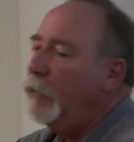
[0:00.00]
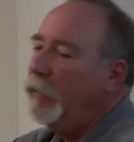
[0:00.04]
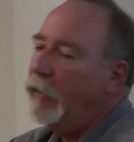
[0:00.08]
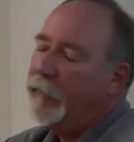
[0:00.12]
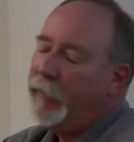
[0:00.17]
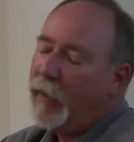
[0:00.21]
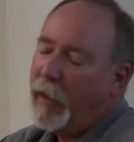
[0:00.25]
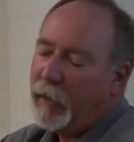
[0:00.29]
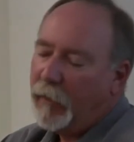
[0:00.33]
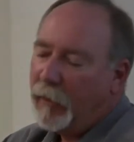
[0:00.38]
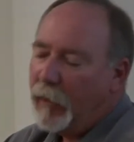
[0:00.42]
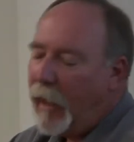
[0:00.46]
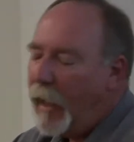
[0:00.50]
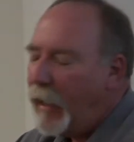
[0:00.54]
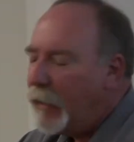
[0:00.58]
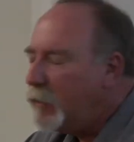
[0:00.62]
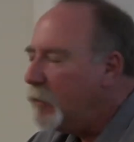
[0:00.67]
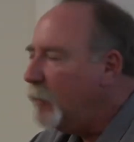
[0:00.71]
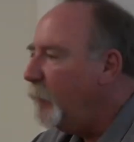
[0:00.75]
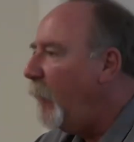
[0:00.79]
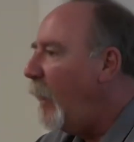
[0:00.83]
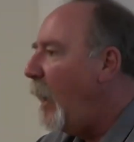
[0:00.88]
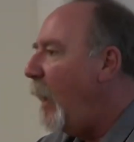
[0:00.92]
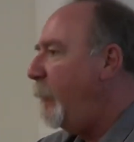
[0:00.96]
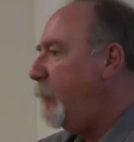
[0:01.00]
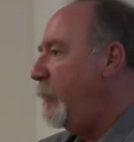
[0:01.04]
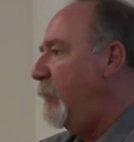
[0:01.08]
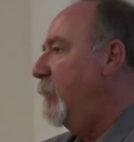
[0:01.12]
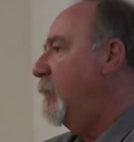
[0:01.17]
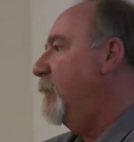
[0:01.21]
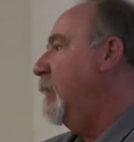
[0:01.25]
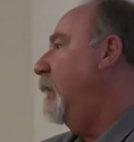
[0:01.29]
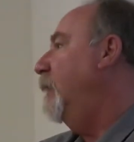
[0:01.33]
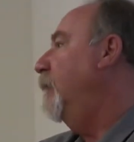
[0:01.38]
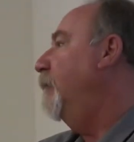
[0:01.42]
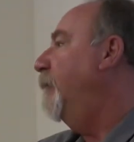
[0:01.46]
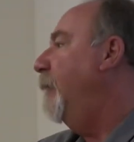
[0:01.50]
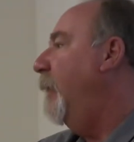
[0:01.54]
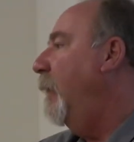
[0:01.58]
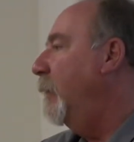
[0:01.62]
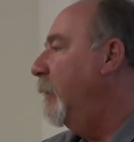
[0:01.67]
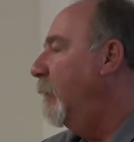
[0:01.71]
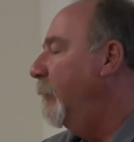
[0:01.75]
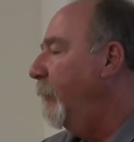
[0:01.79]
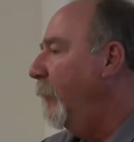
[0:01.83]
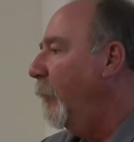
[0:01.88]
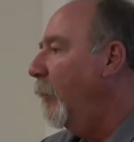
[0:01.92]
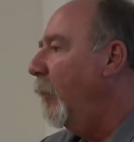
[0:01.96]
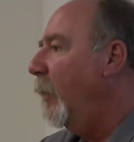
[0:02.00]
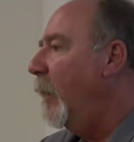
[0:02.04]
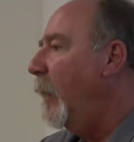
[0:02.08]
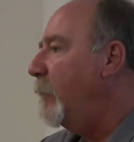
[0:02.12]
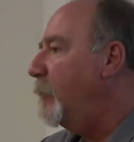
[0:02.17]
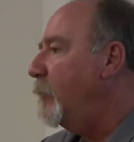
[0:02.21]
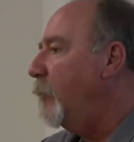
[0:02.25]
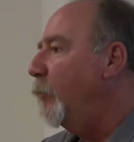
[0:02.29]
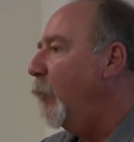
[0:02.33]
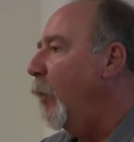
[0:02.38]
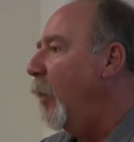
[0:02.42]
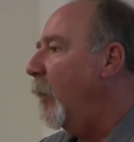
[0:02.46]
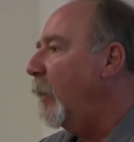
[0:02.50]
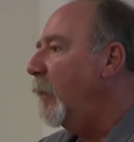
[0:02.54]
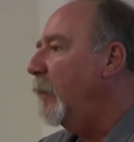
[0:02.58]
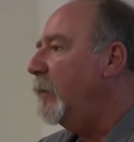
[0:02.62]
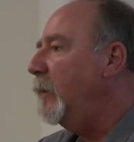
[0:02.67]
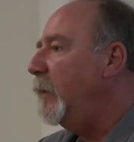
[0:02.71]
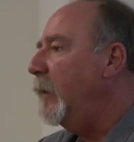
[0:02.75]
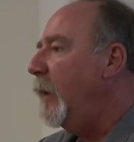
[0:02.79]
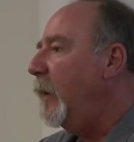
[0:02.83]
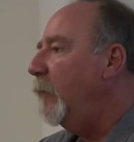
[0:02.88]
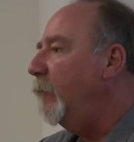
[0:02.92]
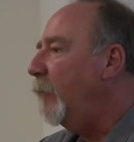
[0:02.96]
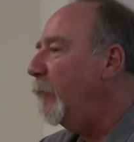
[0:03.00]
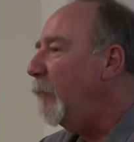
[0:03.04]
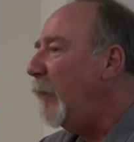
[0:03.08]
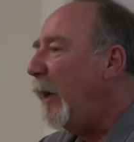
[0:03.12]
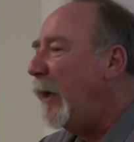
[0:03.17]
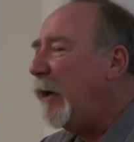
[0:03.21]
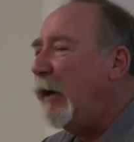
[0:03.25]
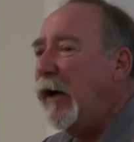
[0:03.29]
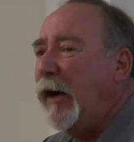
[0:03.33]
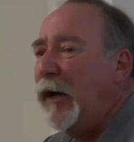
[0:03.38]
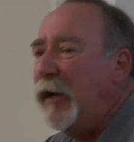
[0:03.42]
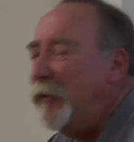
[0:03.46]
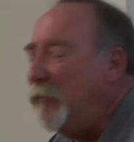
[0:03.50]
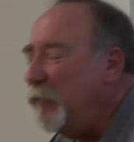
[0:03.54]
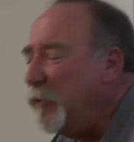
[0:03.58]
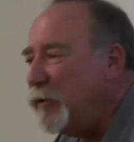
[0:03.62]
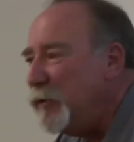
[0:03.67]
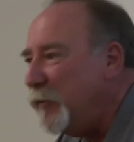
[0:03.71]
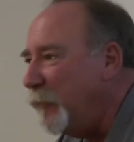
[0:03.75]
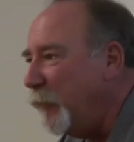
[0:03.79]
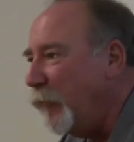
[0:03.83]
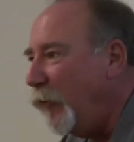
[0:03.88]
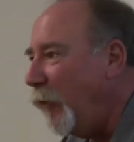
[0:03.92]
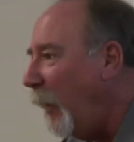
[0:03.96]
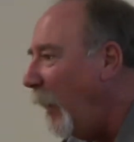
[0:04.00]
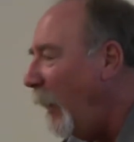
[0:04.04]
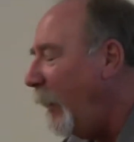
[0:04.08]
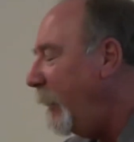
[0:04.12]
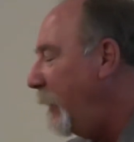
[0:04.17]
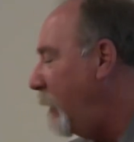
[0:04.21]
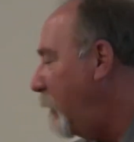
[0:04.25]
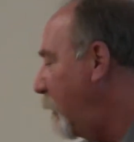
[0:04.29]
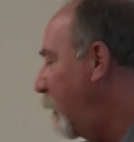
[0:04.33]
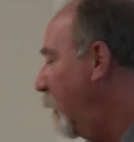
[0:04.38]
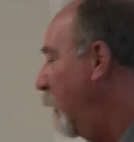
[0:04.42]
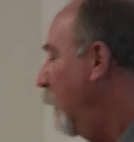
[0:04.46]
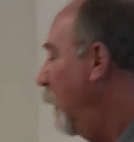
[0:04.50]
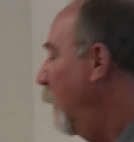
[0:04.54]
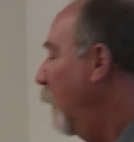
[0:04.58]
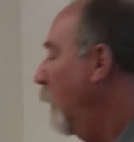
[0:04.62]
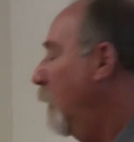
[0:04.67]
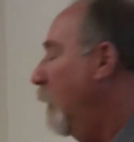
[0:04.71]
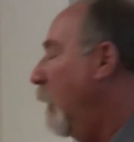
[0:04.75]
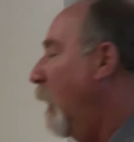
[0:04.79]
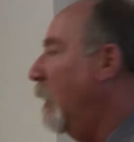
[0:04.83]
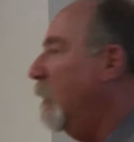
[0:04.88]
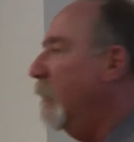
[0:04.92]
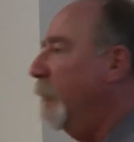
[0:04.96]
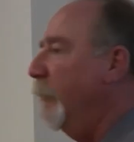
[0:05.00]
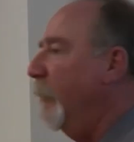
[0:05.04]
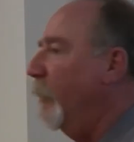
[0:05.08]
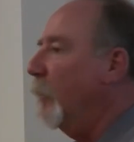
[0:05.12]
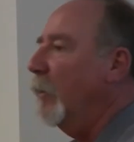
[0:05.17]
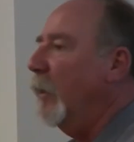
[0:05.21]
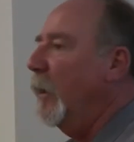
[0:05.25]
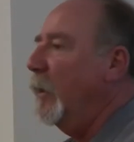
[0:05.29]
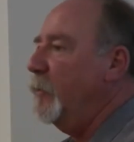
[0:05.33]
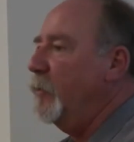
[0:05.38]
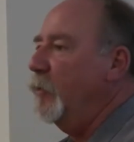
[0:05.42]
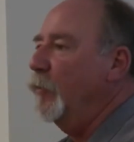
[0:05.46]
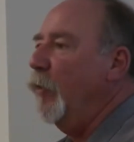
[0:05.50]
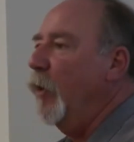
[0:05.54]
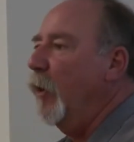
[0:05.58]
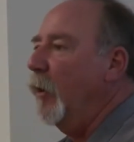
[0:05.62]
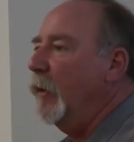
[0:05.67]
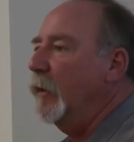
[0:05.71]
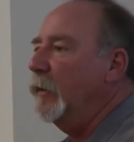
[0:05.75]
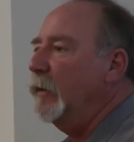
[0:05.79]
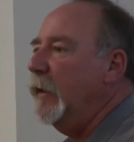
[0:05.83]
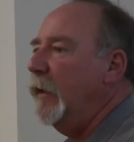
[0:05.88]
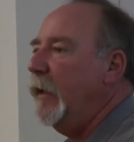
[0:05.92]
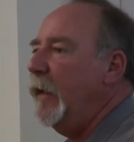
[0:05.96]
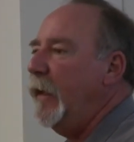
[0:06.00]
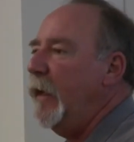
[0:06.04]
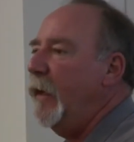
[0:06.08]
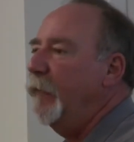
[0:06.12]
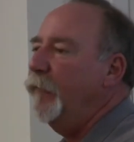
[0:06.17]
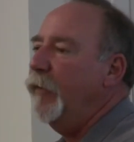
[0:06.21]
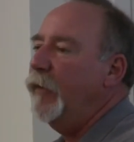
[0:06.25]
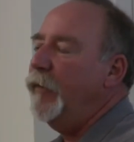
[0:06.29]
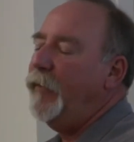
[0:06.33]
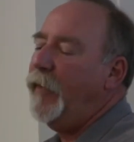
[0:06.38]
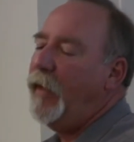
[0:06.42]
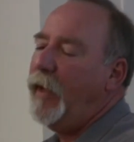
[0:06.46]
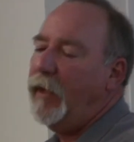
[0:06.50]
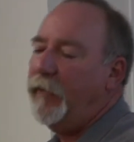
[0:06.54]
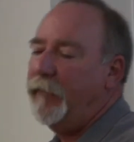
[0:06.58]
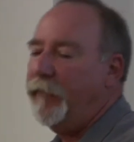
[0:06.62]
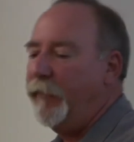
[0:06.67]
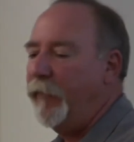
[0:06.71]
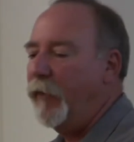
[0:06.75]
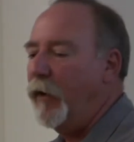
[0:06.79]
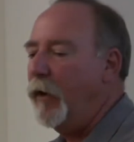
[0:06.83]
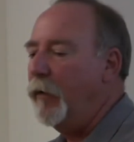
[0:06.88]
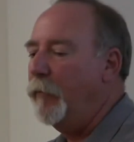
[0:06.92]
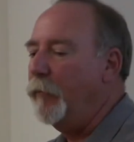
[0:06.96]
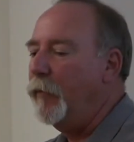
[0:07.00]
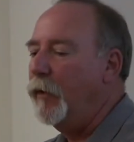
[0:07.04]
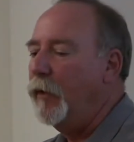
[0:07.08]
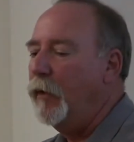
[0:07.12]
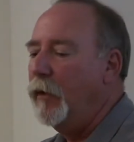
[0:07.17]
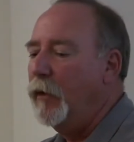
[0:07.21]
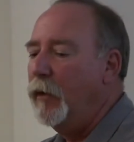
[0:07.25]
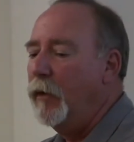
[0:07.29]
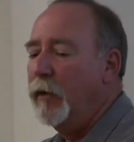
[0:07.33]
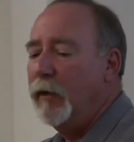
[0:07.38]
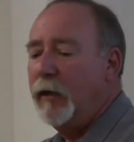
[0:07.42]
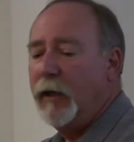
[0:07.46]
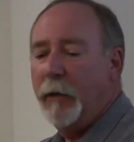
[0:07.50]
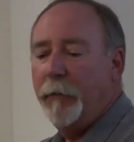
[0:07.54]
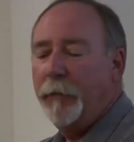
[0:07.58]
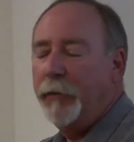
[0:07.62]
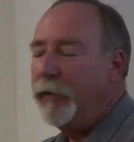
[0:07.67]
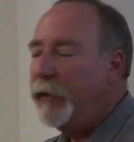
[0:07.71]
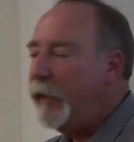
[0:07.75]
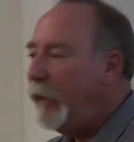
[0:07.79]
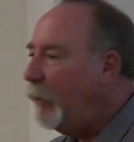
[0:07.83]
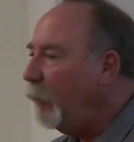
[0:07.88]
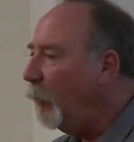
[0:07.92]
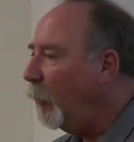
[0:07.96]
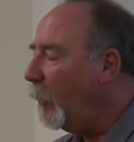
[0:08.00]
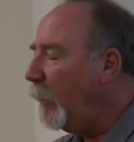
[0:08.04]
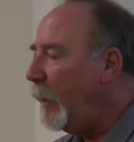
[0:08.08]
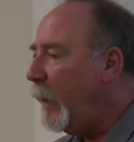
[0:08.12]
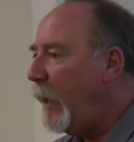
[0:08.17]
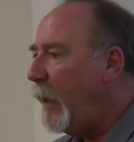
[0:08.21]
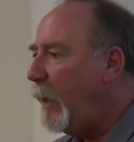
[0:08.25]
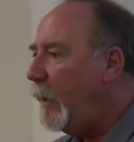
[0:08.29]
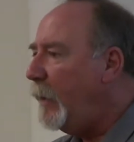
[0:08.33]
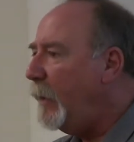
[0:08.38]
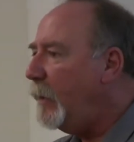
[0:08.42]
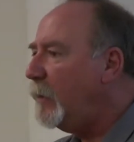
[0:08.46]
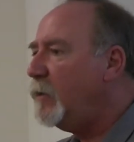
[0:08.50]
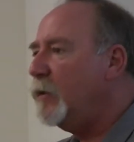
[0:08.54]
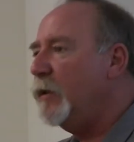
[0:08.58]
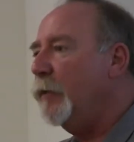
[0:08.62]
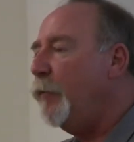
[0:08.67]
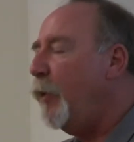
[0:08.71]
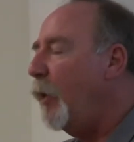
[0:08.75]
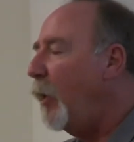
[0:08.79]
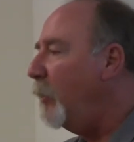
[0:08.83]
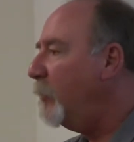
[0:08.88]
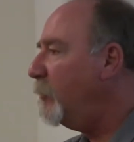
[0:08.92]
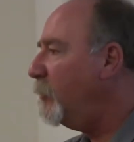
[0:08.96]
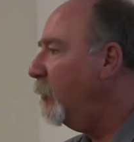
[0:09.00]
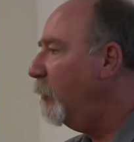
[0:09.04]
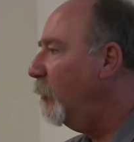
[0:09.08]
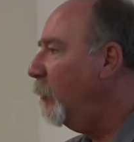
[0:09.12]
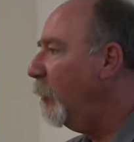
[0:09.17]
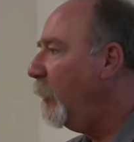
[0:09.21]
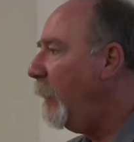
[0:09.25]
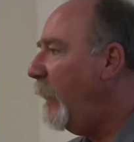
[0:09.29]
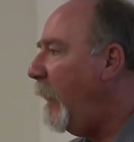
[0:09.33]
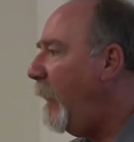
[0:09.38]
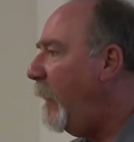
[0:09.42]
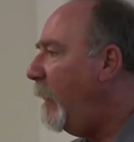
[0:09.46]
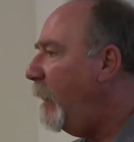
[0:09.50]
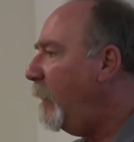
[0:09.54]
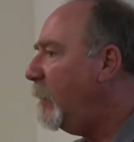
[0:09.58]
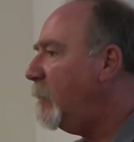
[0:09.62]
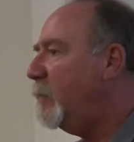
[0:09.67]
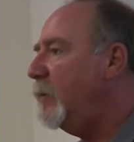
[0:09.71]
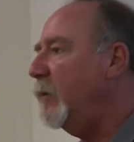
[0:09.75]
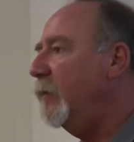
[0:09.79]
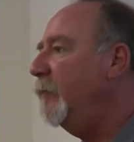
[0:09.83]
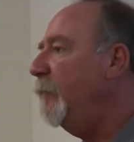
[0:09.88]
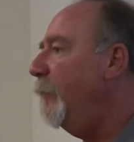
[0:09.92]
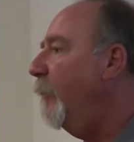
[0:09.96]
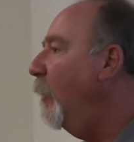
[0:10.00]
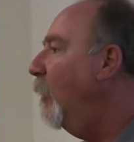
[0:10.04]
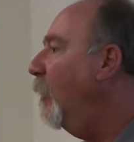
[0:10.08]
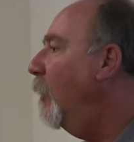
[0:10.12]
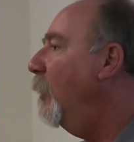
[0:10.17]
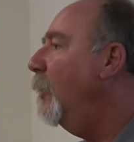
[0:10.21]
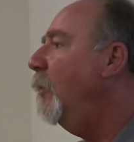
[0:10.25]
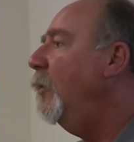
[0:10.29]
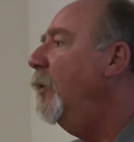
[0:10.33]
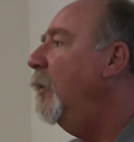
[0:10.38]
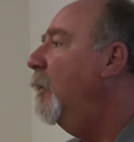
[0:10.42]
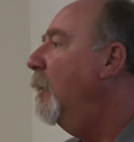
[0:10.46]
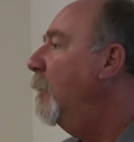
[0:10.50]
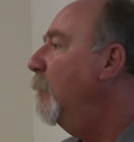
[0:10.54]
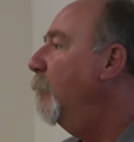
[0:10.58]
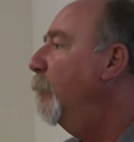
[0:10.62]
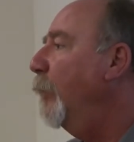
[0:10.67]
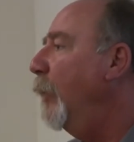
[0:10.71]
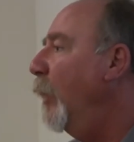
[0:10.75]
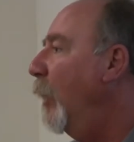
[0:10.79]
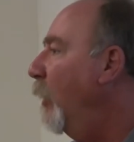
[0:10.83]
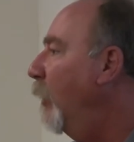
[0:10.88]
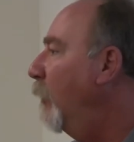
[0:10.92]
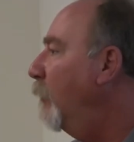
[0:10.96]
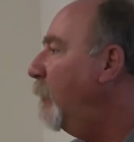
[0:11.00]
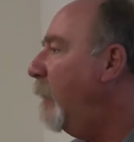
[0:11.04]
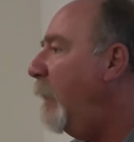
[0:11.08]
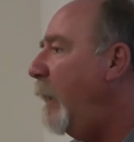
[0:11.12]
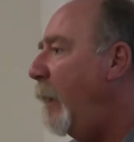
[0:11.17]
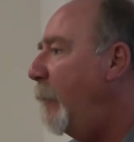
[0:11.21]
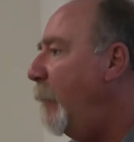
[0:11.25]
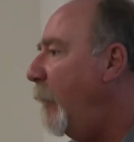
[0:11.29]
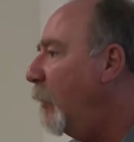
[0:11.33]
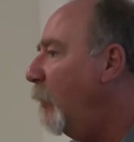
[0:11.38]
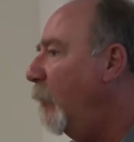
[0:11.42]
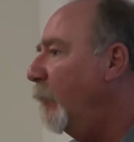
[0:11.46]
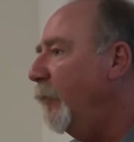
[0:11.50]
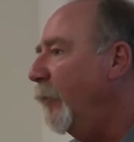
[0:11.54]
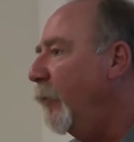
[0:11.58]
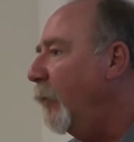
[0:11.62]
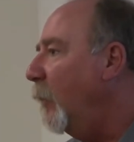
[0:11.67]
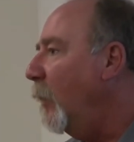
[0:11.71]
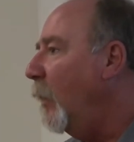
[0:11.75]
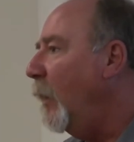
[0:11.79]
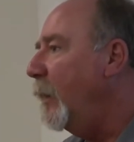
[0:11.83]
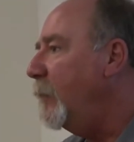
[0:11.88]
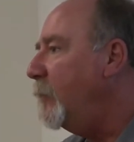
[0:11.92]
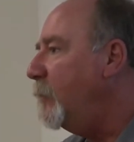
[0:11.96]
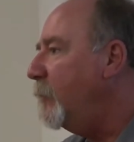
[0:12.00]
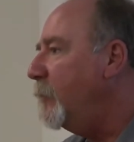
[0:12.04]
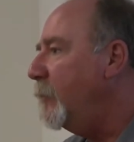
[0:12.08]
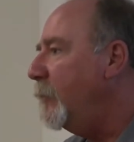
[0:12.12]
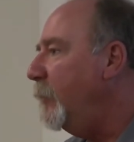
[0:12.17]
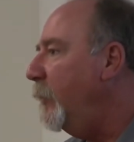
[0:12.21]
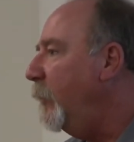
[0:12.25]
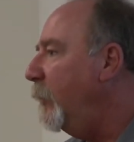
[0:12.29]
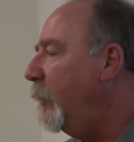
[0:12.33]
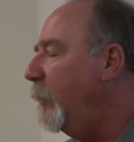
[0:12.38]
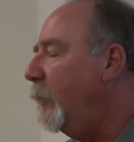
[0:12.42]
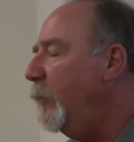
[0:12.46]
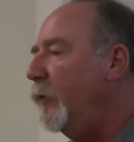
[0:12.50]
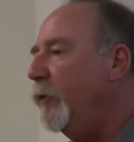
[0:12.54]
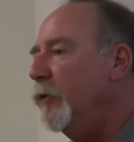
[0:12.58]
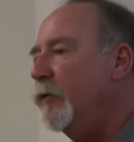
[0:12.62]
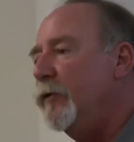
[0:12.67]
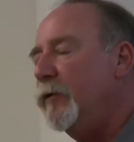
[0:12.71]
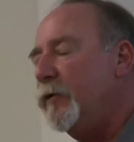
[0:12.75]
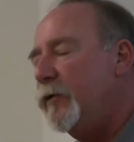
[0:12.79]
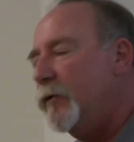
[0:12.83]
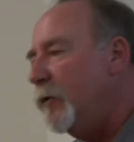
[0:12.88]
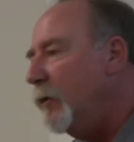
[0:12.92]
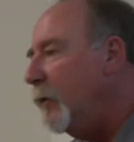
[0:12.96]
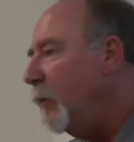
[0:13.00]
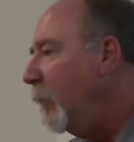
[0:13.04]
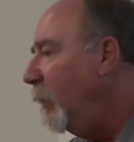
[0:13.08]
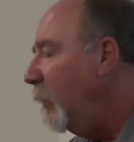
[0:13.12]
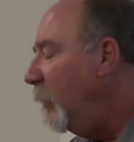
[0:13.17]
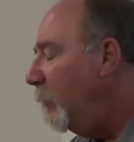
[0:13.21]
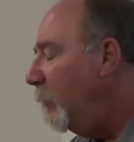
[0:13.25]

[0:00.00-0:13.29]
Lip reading: You've got lots of options on the fertilizer market today. We've got hundreds of varieties on the fertilizer market today. Everything from complete organics to partial organics to full-blown chemical fertilizers. And you can use